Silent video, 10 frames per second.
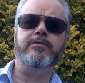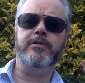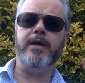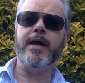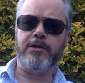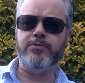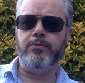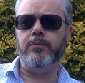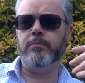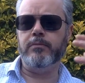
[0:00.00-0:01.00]
of the
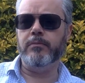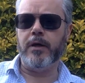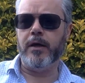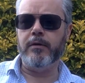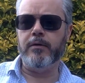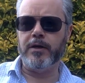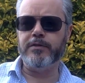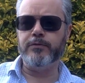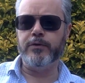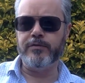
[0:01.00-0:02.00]
actual
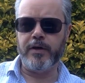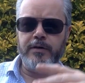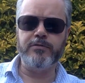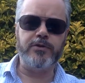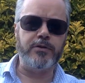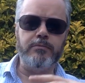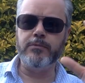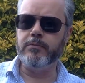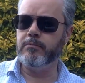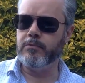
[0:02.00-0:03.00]
1945 to
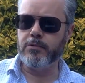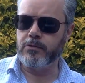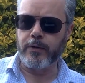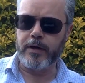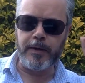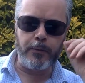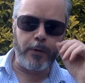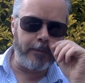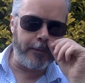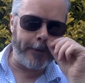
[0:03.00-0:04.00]
20,
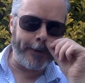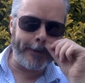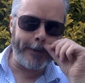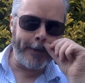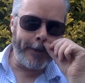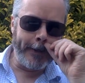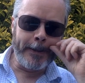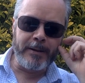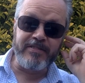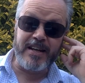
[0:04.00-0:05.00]
whatever it is,
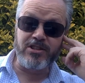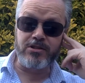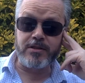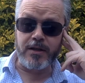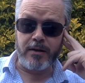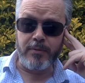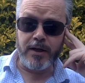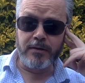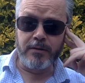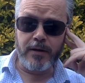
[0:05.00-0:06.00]
Avengers
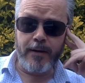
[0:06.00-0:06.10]
timeline,